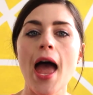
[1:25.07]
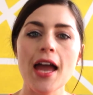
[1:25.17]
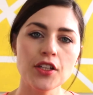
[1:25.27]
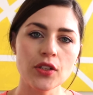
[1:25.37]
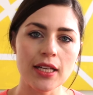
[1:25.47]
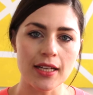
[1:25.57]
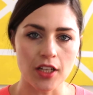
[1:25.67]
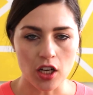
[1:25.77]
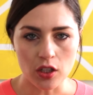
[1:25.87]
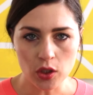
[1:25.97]
and you need
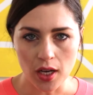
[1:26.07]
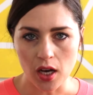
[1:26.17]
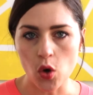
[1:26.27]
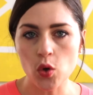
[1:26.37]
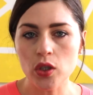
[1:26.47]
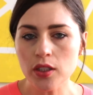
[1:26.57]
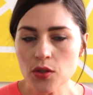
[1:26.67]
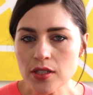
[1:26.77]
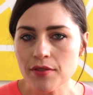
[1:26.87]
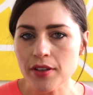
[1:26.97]
an
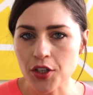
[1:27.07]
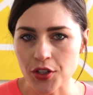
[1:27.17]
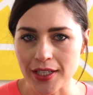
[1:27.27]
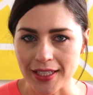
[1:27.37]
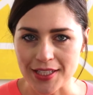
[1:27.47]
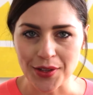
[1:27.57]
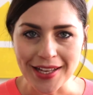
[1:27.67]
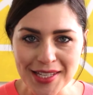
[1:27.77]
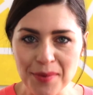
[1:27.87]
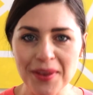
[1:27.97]
occlusive ingredient. So
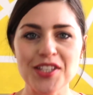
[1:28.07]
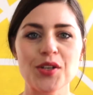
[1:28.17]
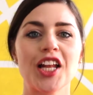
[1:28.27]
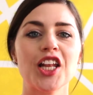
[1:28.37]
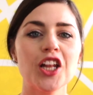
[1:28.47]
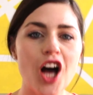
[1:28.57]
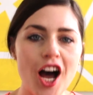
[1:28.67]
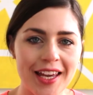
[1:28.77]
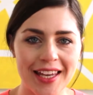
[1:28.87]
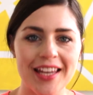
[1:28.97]
that's something that's going to
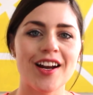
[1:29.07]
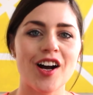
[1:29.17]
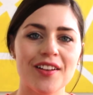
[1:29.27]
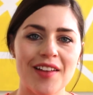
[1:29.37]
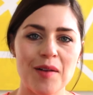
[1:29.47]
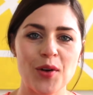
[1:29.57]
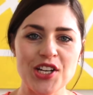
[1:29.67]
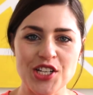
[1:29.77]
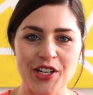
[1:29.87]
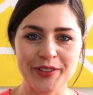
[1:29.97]
lock in all of that
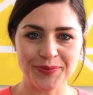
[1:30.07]
moisture.